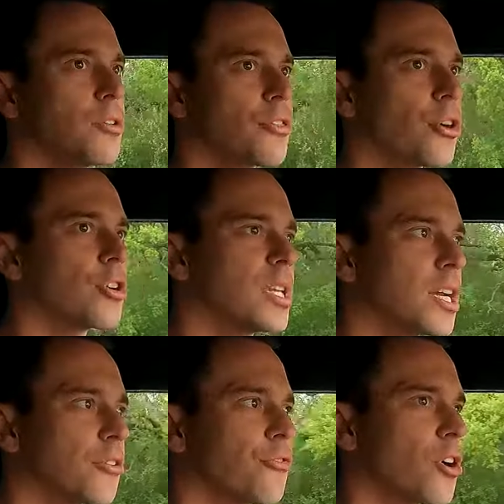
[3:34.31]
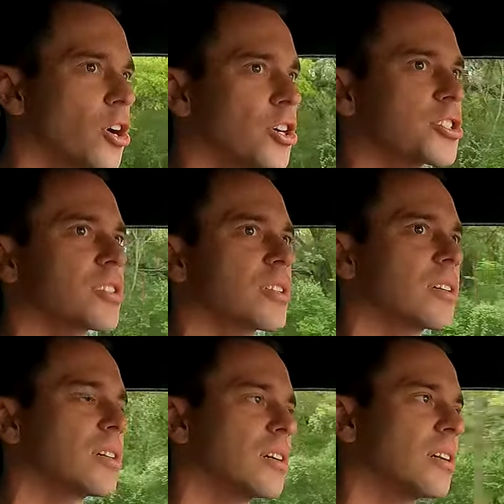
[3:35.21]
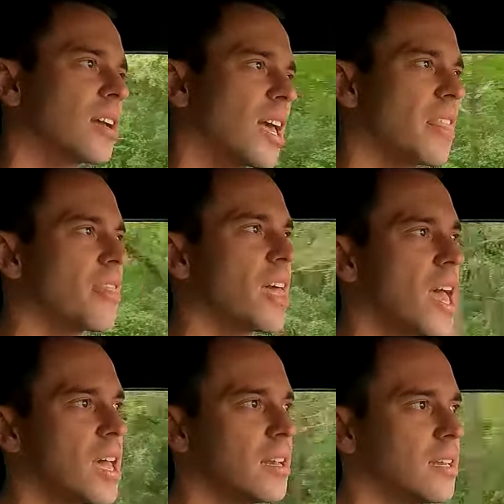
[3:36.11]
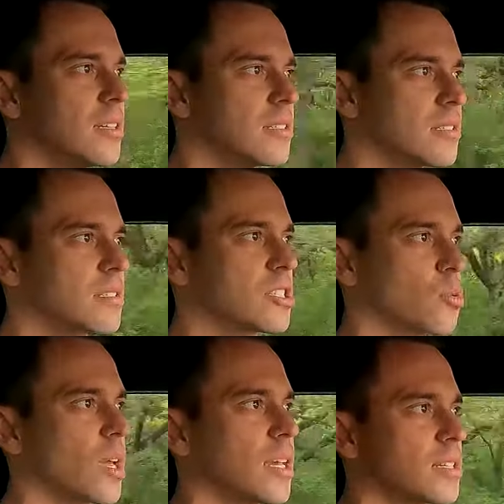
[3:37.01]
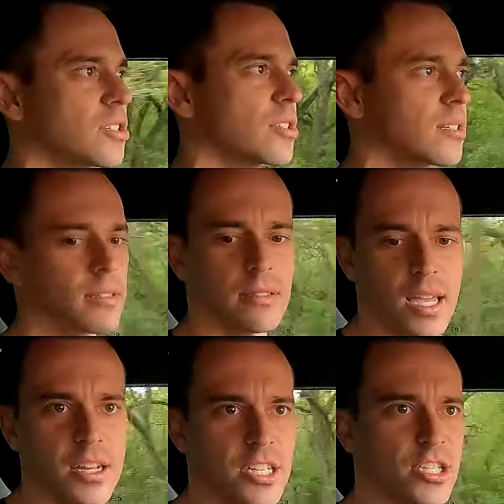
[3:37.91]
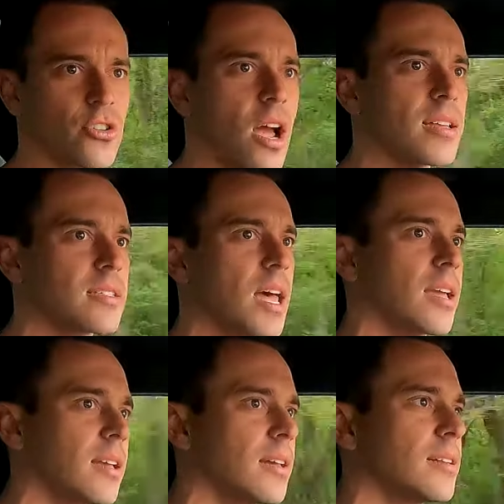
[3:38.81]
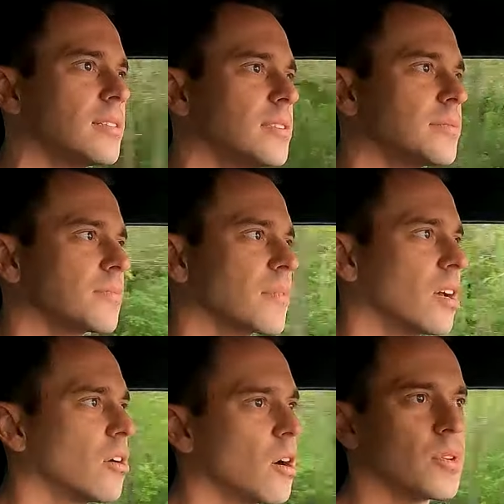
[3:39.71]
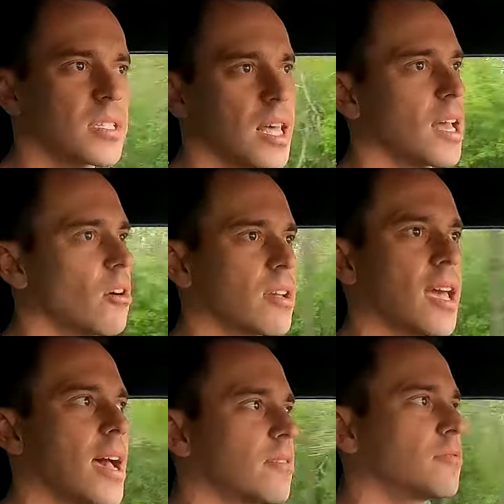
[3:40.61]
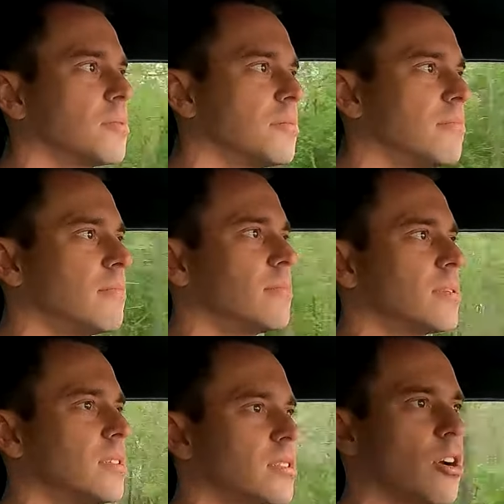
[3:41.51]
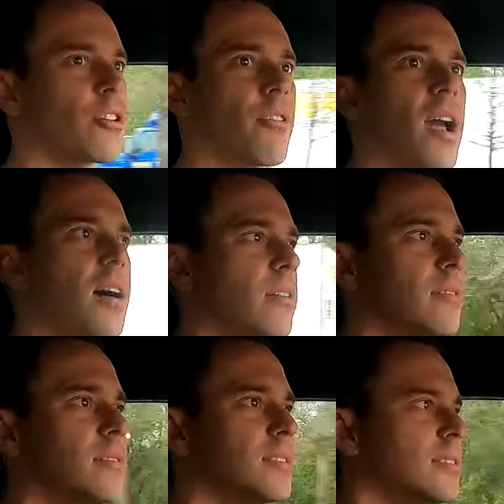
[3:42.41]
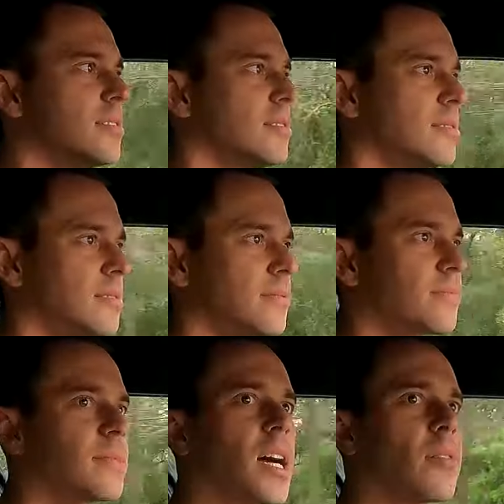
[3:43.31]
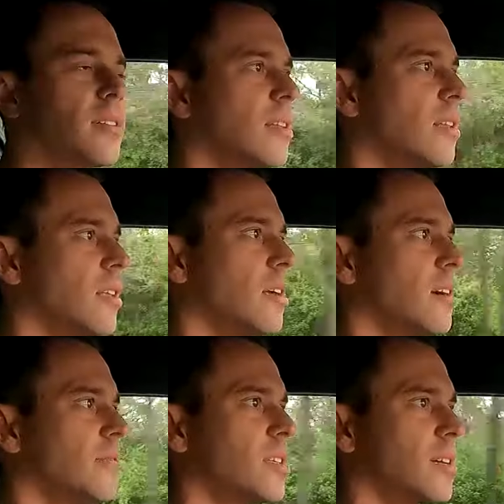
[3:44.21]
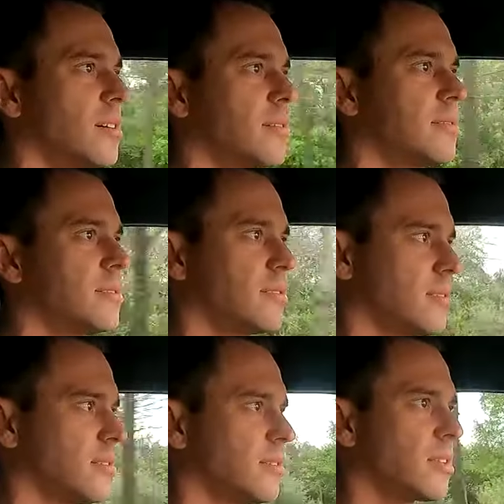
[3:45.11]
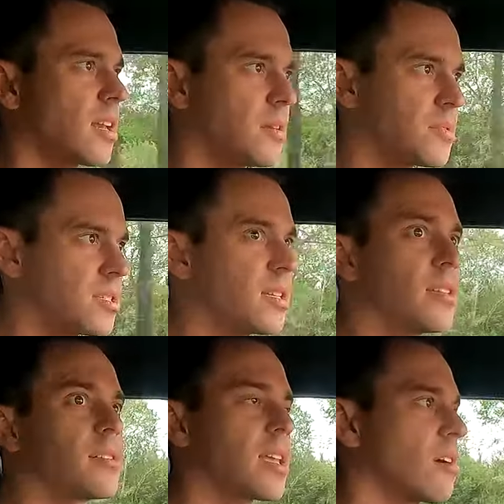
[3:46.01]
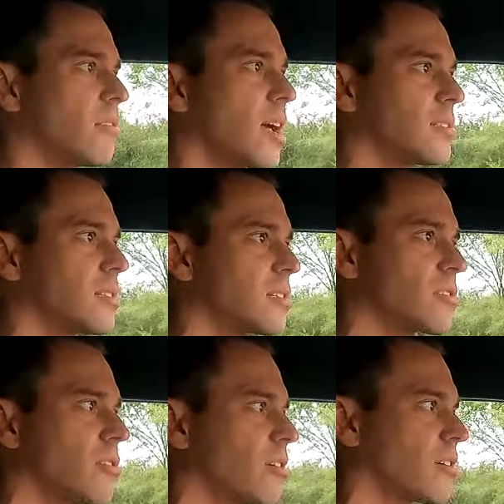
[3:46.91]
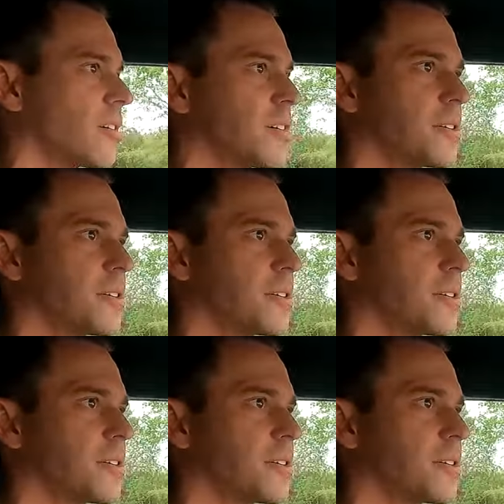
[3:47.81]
third gear first and then switch and just try second. Oh, I wish that Hellcat would turn around. I would love to let him see the taillights of this car.